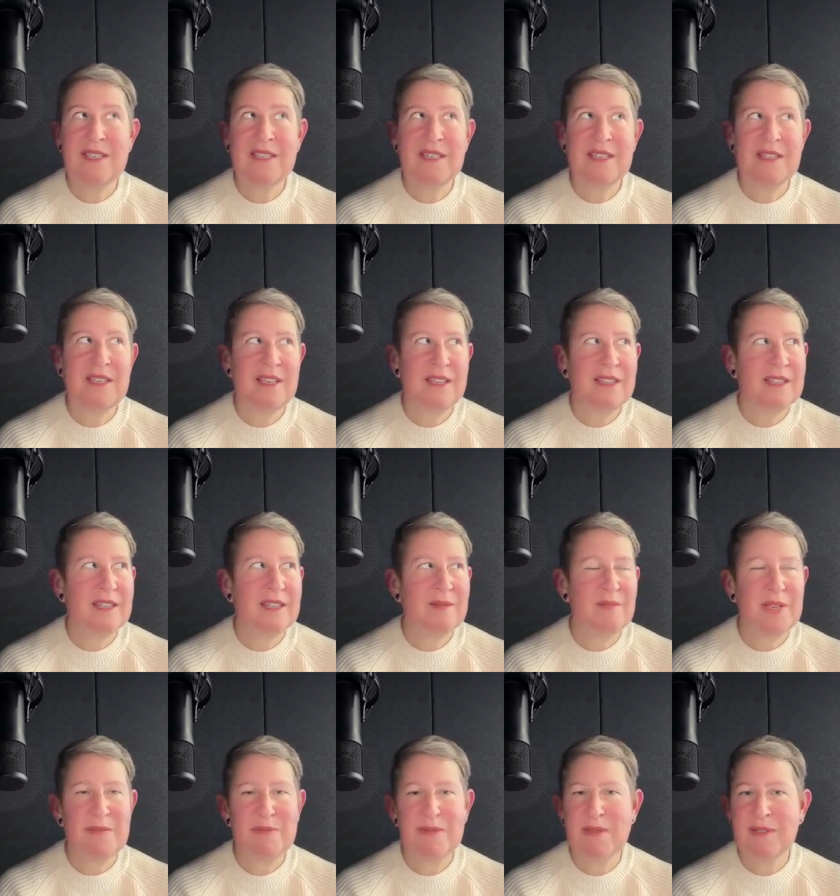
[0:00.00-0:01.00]
easy to think
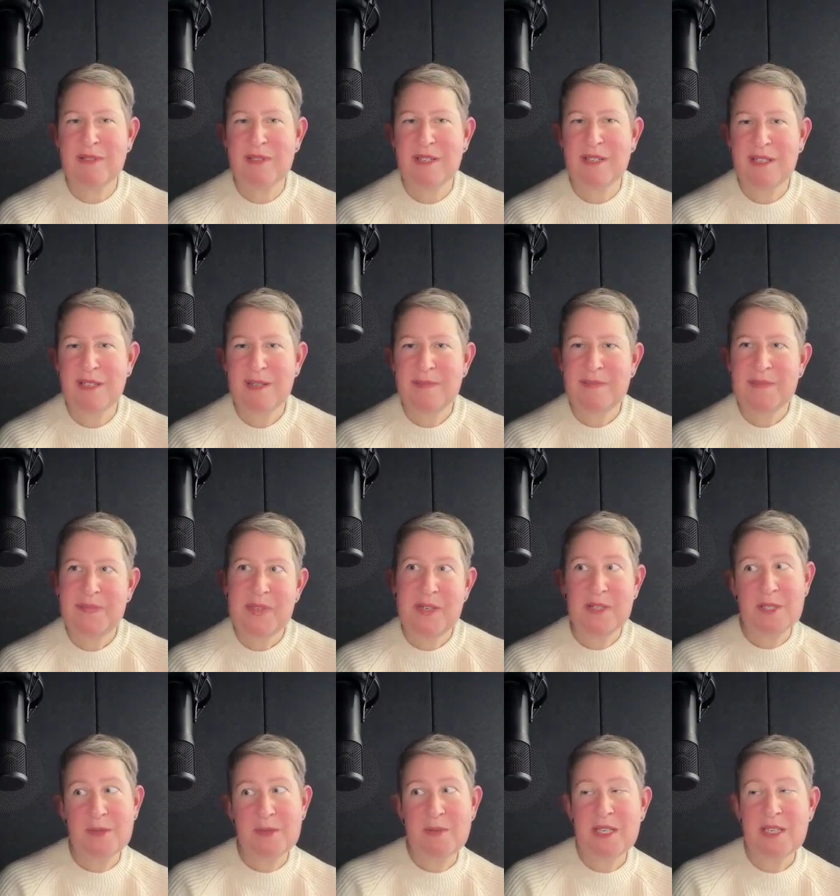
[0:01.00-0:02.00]
that people
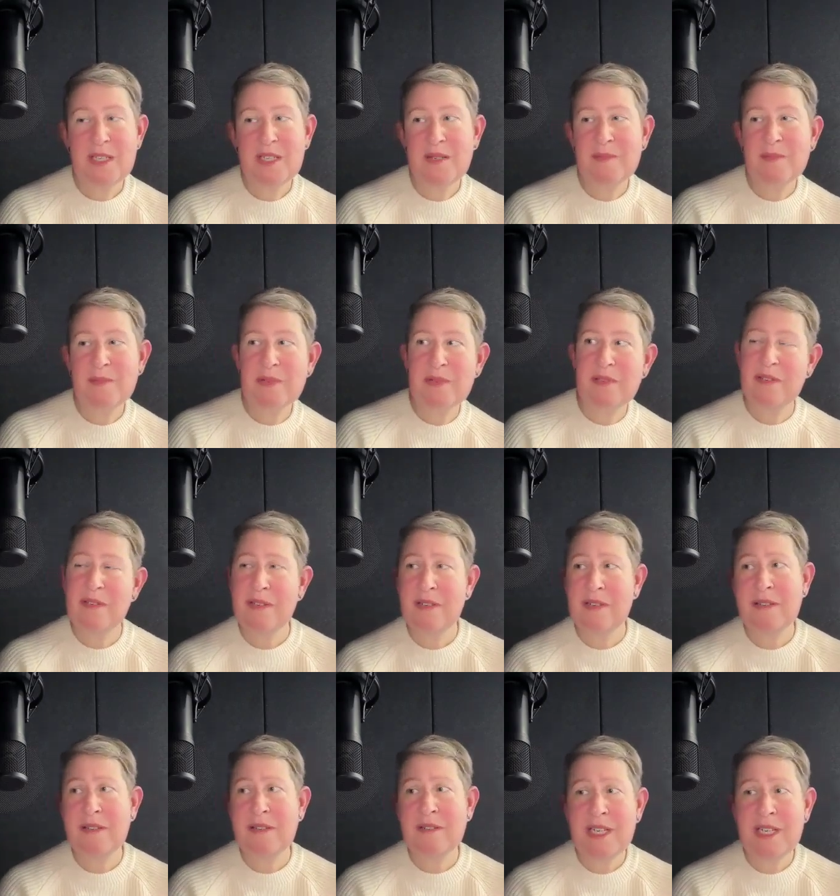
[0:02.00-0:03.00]
aren't speaking up or there
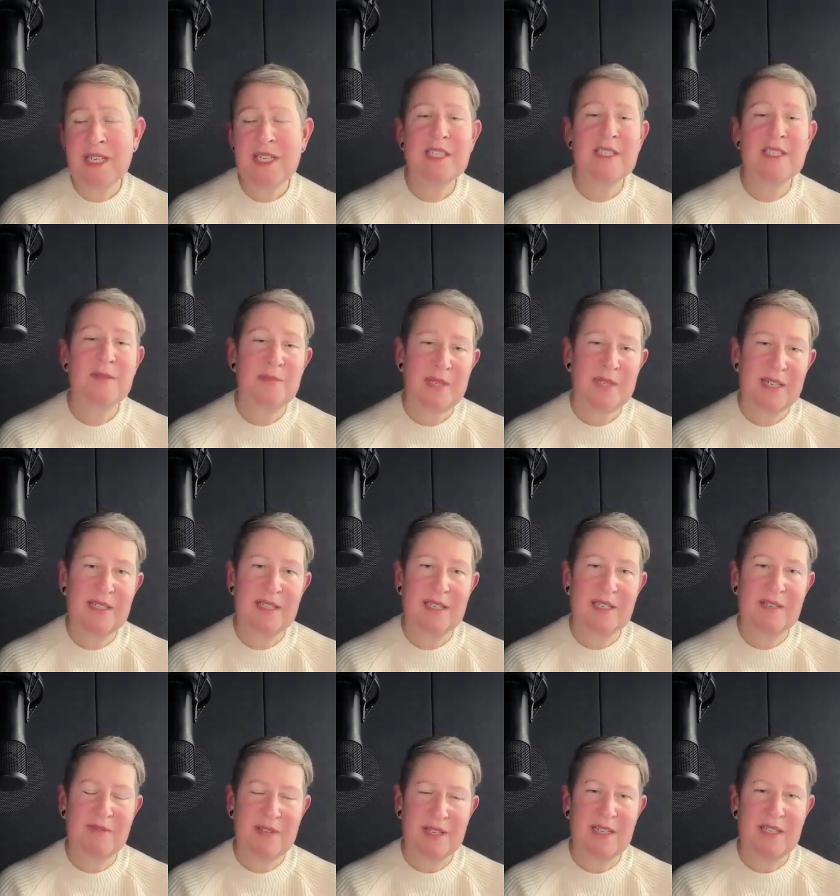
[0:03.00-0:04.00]
aren't other ideas, but I
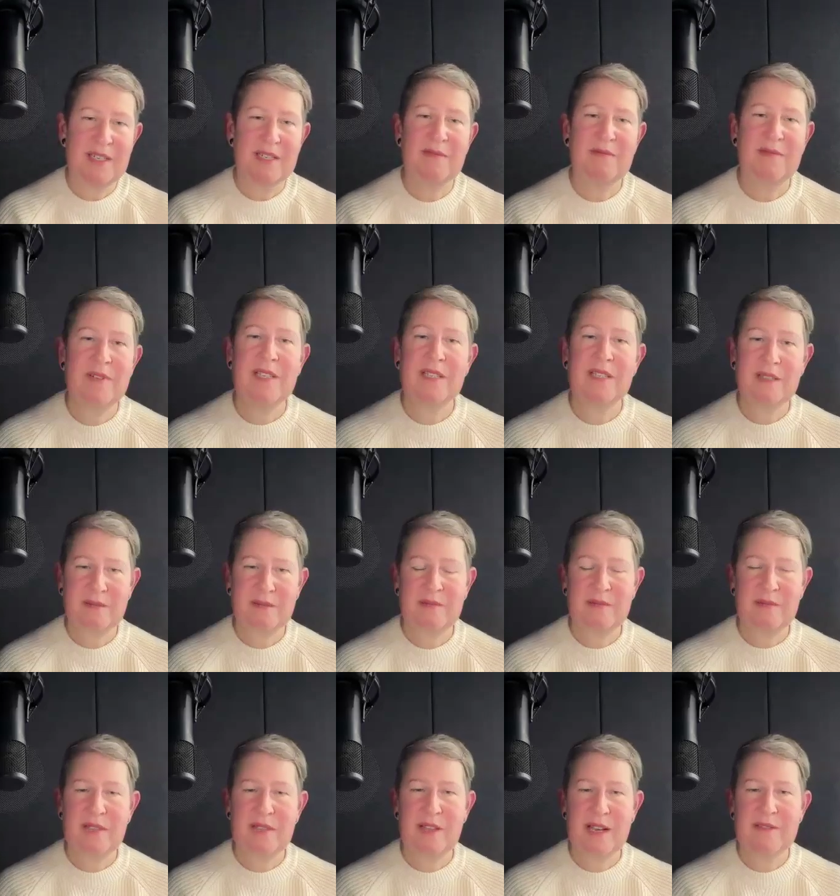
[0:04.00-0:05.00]
think we need to really
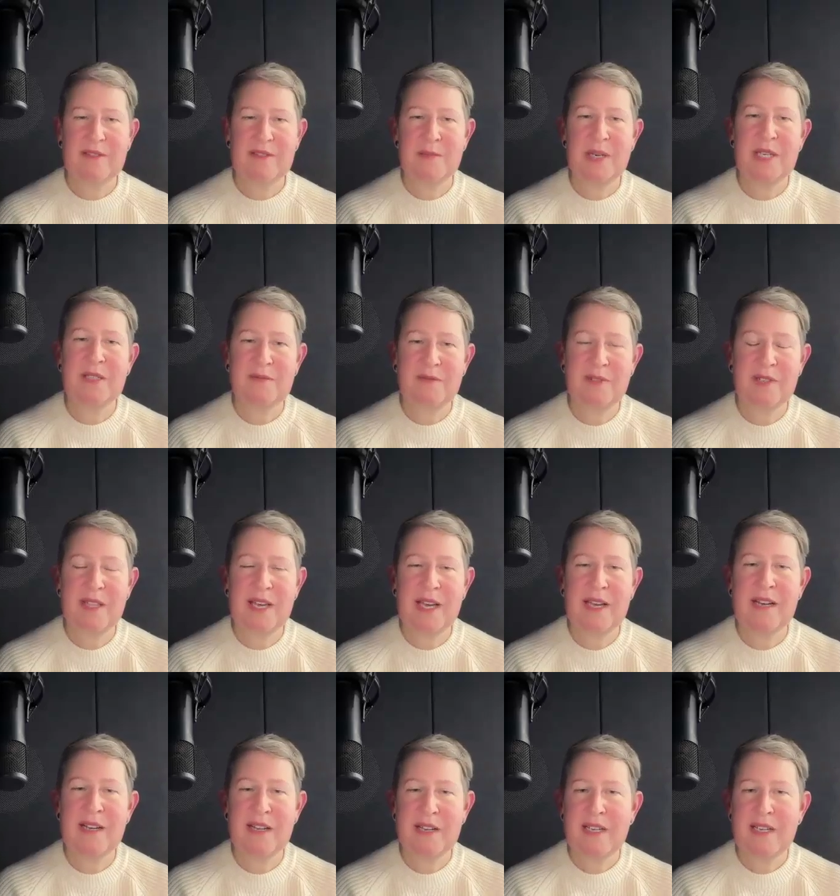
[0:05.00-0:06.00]
allow space for
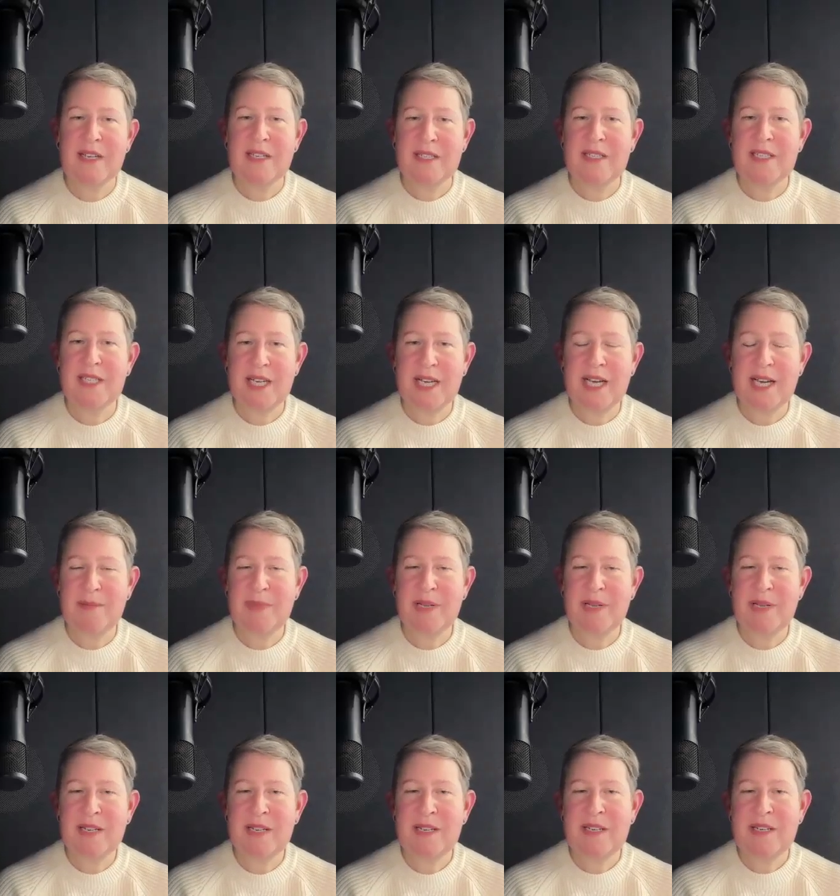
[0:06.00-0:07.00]
that to
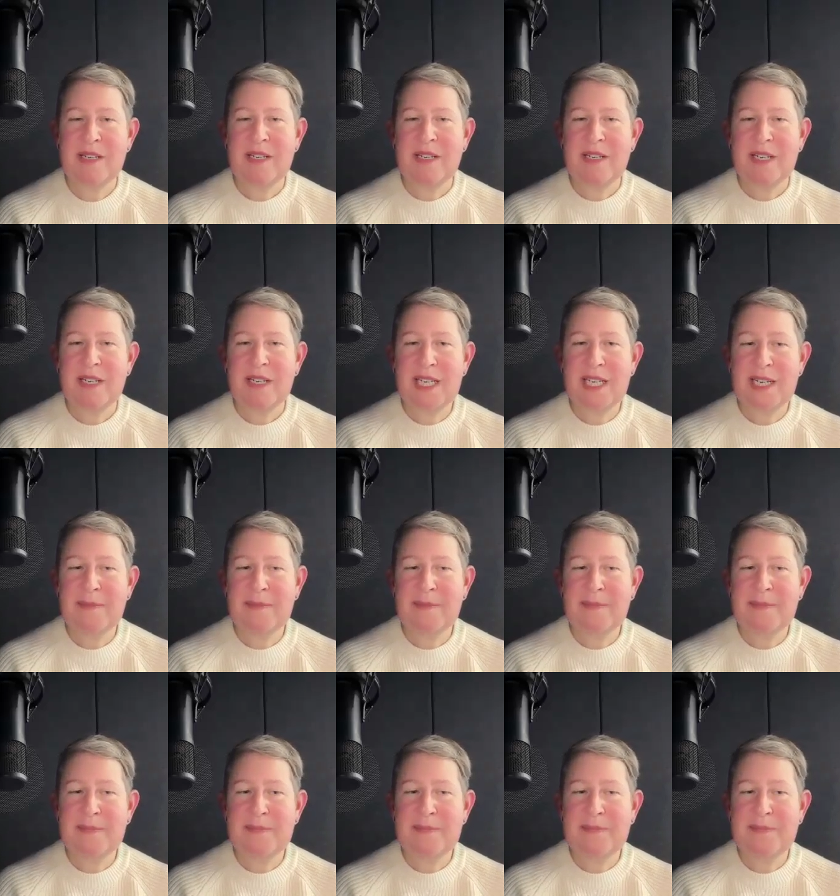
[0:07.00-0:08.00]
happen.
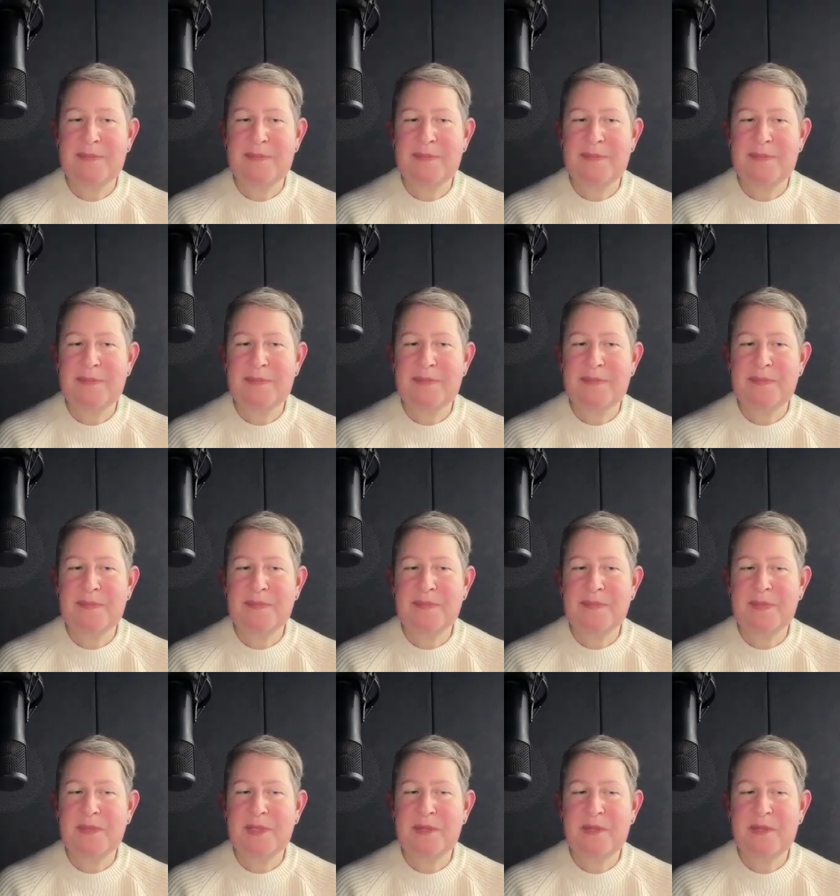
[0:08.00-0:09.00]
Um,
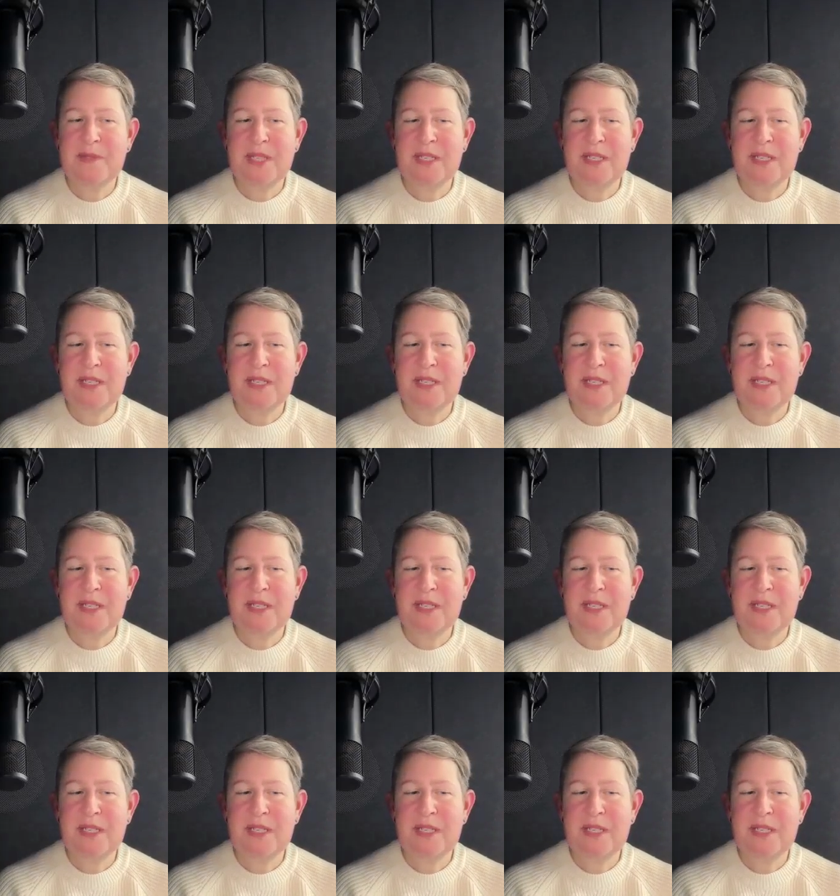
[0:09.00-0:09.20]
so